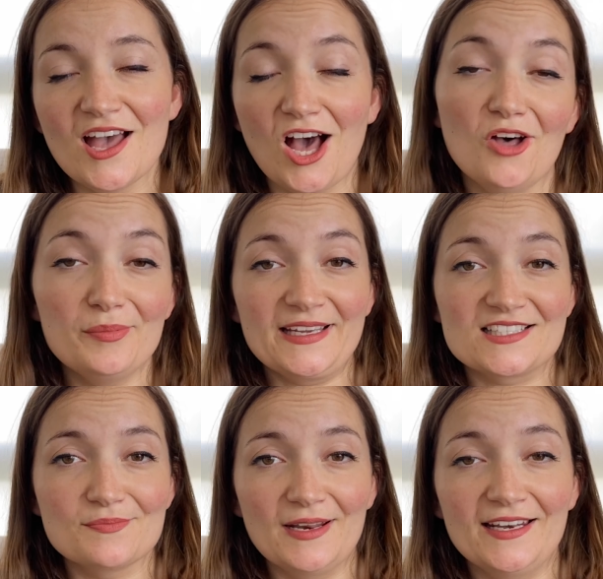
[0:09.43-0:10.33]
I'll be
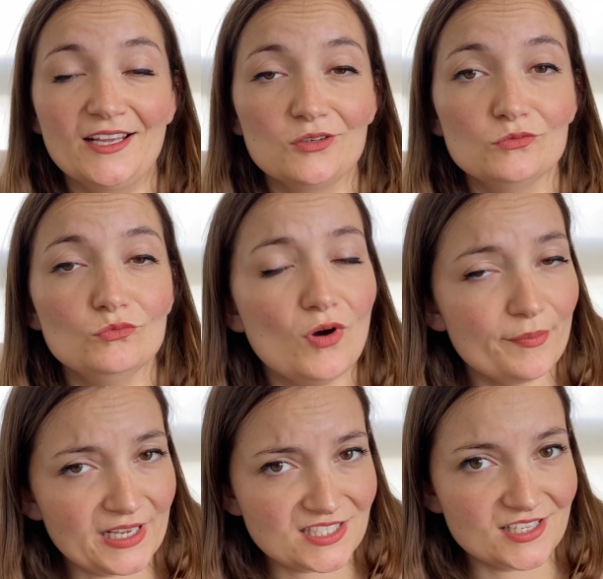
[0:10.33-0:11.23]
explaining what
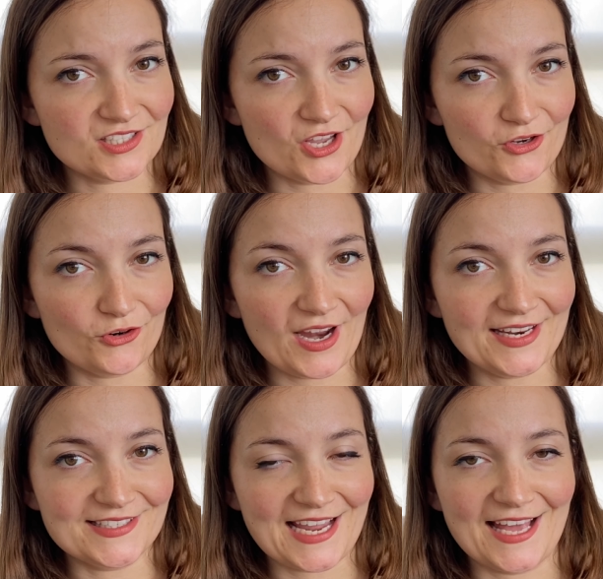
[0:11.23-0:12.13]
makes it so
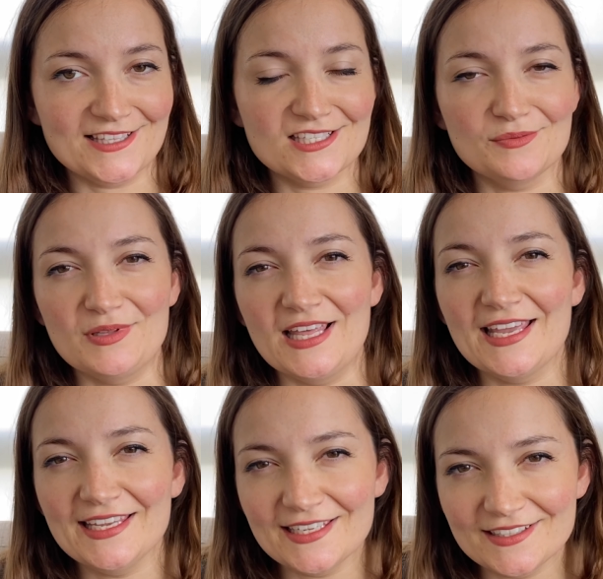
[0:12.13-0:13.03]
great and some of the
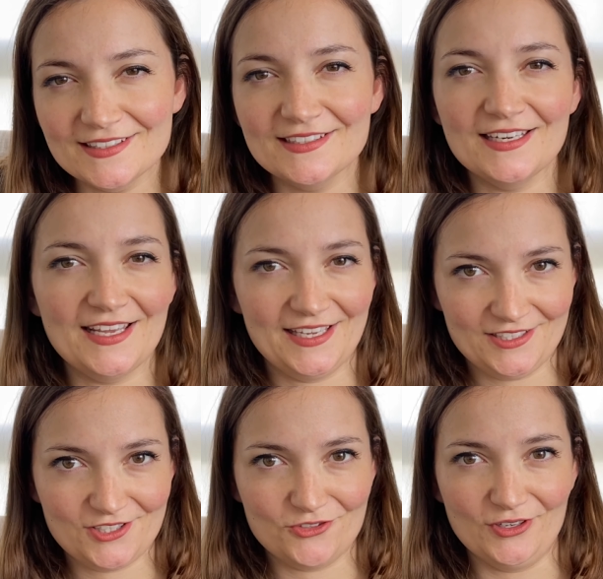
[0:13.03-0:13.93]
hidden
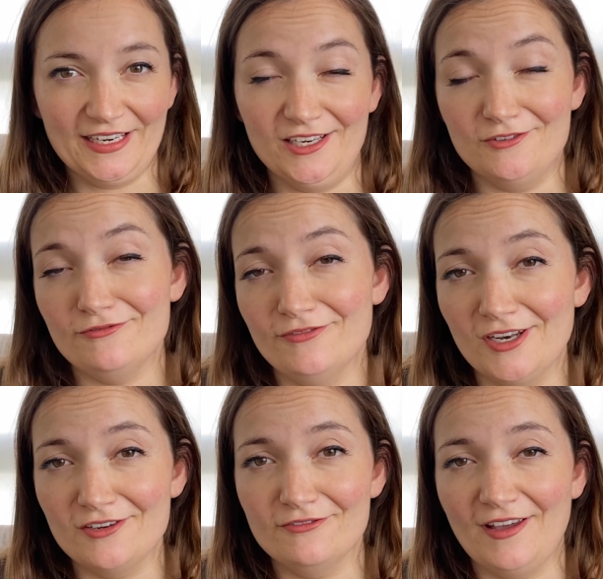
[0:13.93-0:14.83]
history and
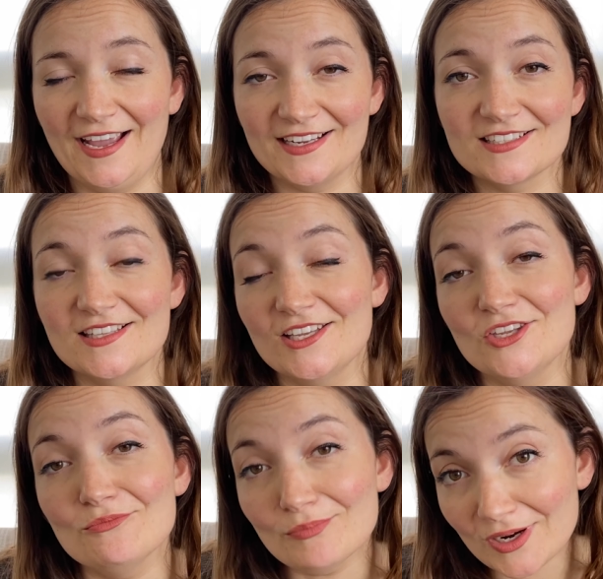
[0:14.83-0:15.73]
fun facts that
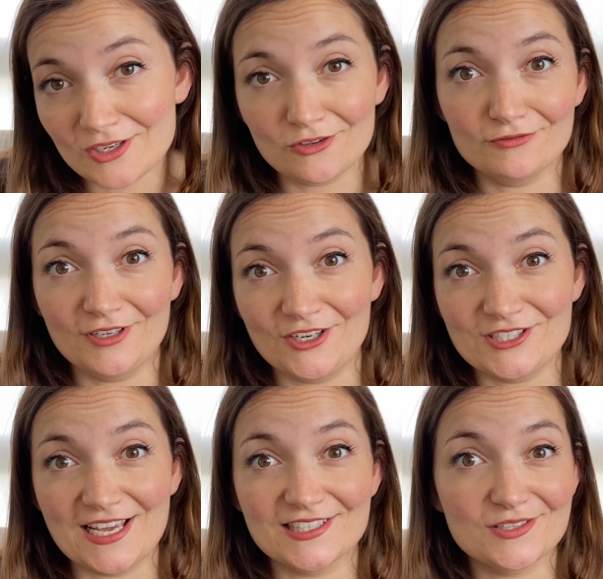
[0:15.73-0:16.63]
you might not have
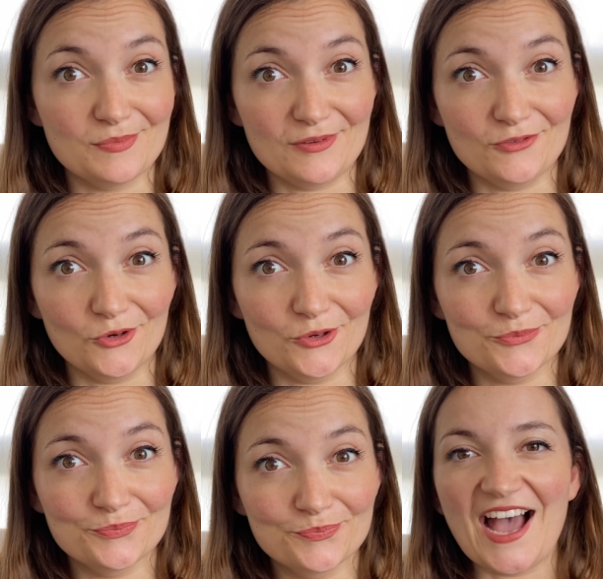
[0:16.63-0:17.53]
noticed before.
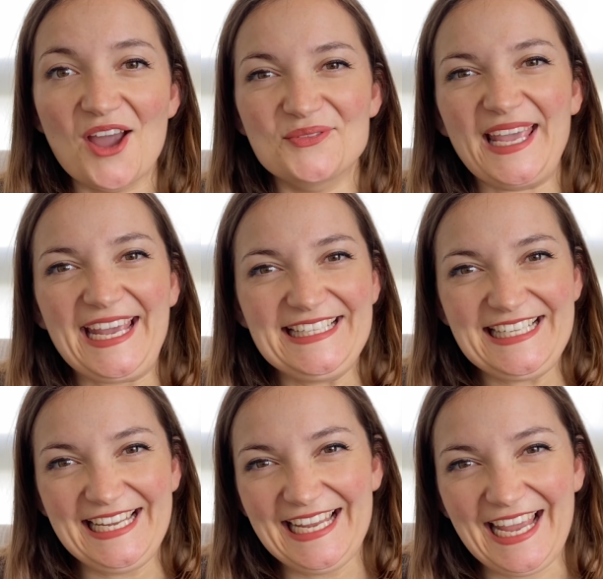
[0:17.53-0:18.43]
I'm
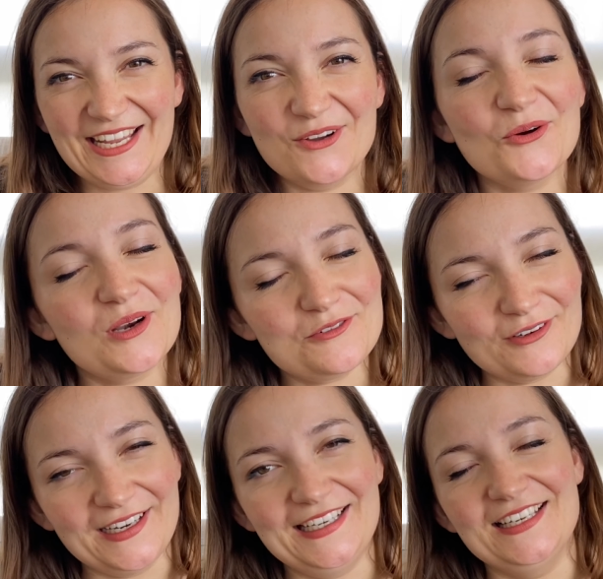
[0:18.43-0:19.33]
Katie, a
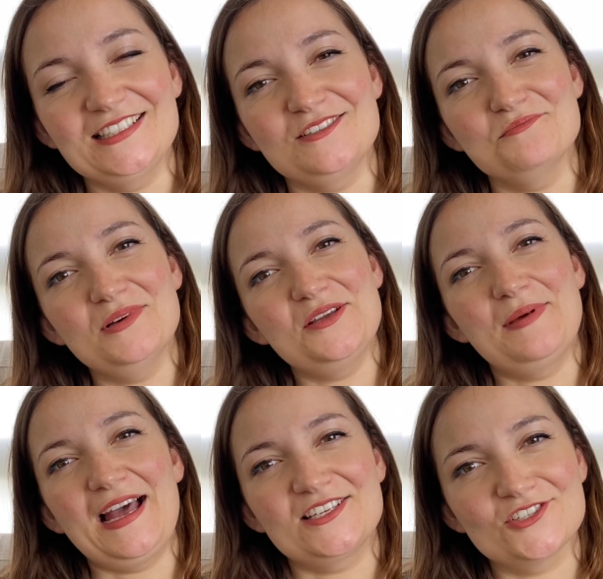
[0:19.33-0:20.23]
qualified London Blue
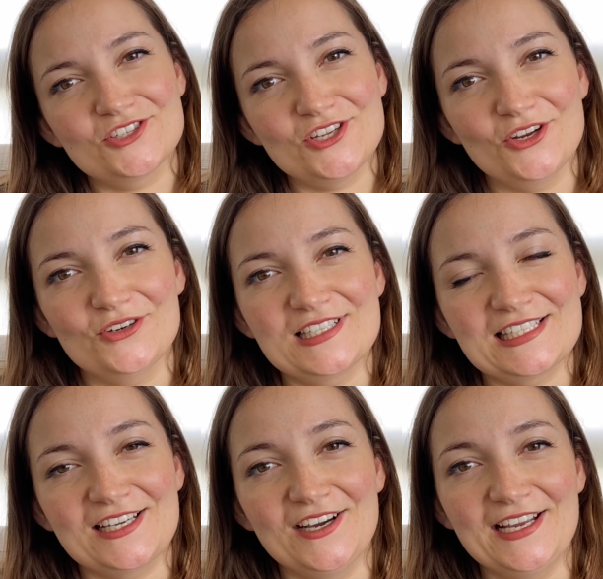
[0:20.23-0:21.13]
Badge
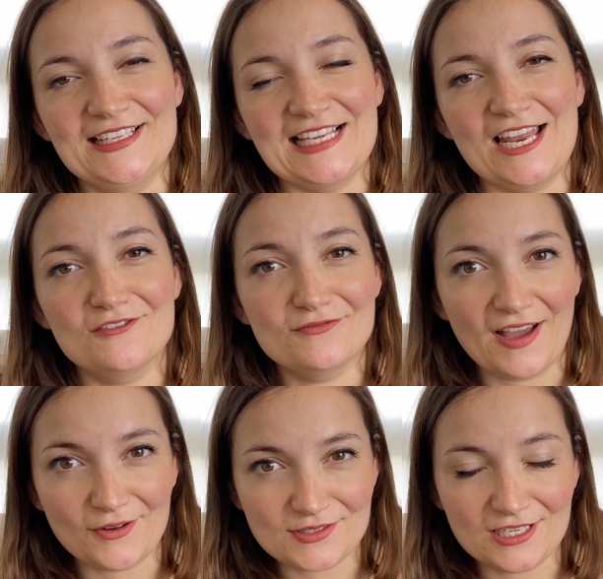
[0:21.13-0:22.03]
tourist guide and
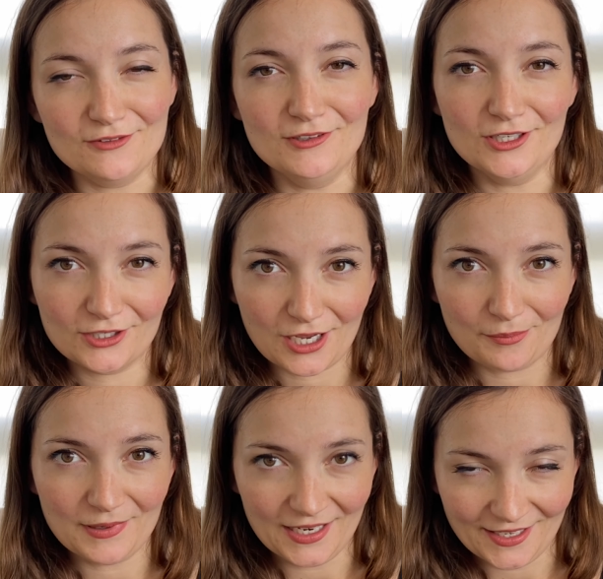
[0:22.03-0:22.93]
founder of Look Up
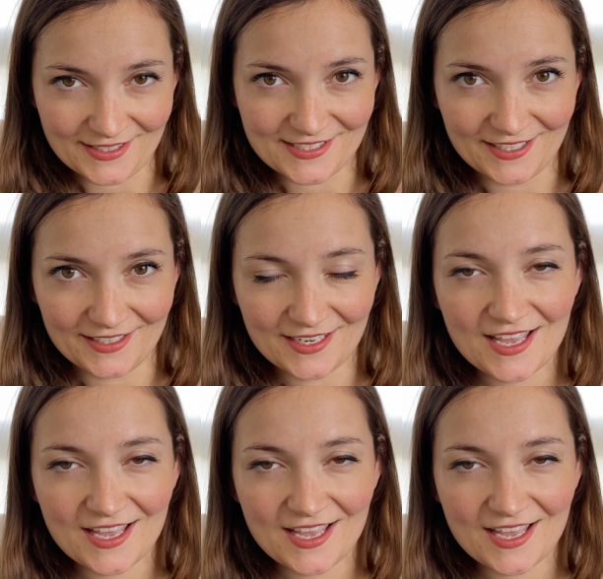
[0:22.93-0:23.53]
London,